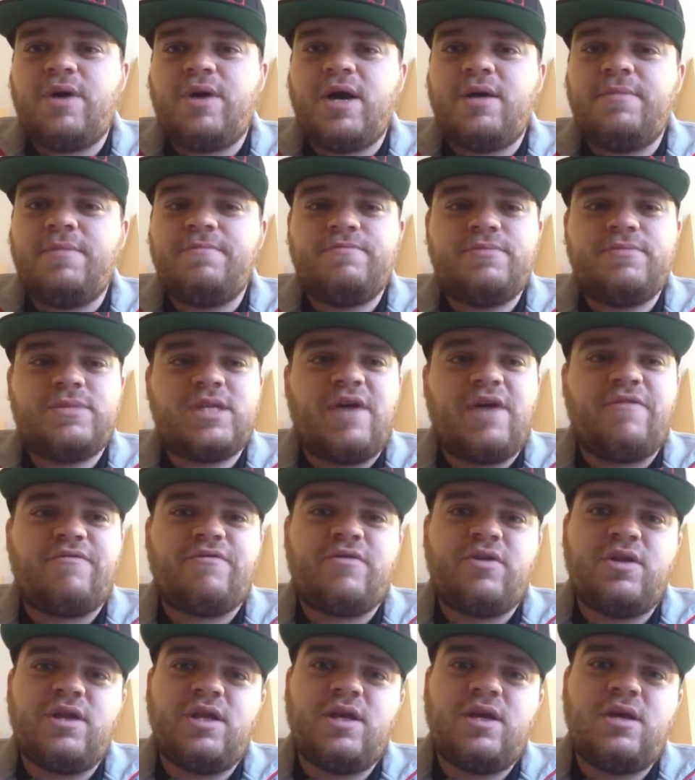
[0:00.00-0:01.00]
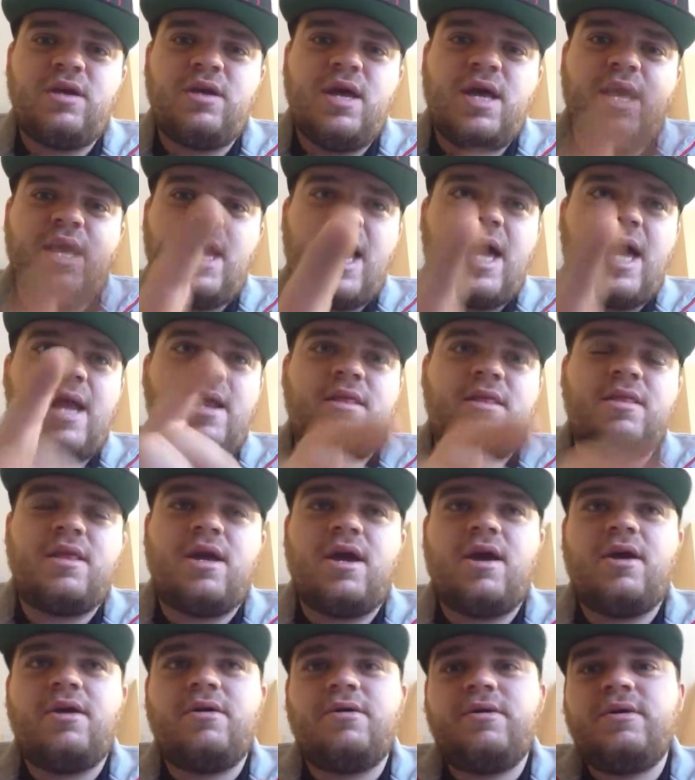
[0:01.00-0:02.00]
but definitely head in
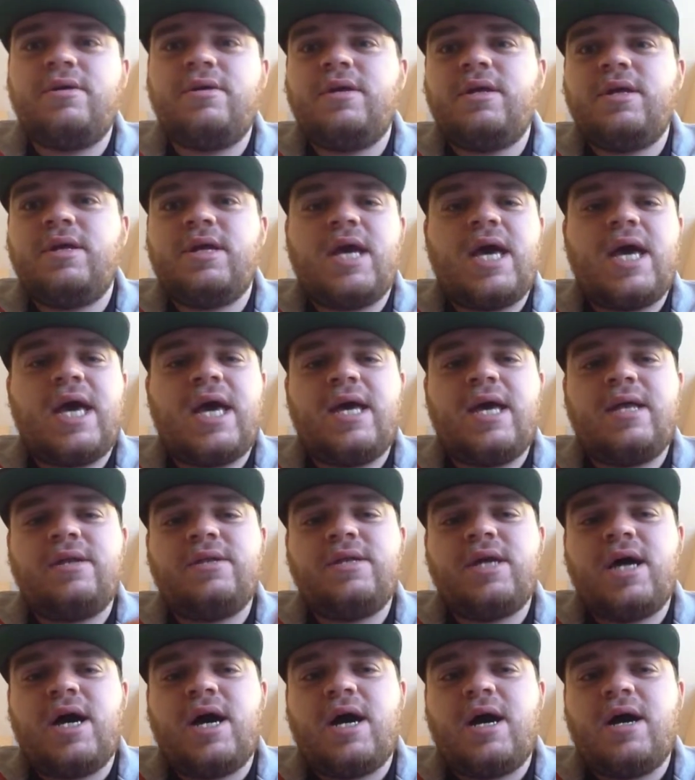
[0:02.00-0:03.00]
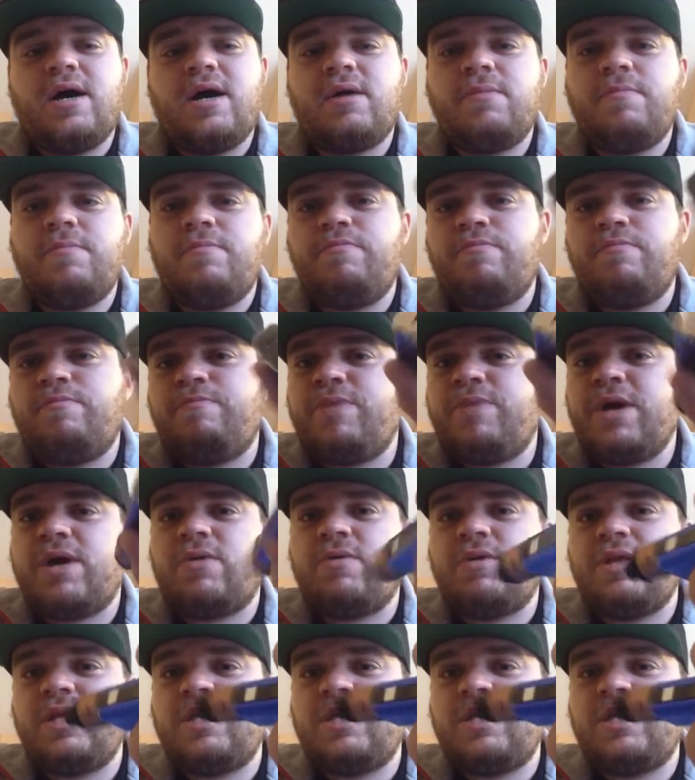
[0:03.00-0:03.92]
there and pick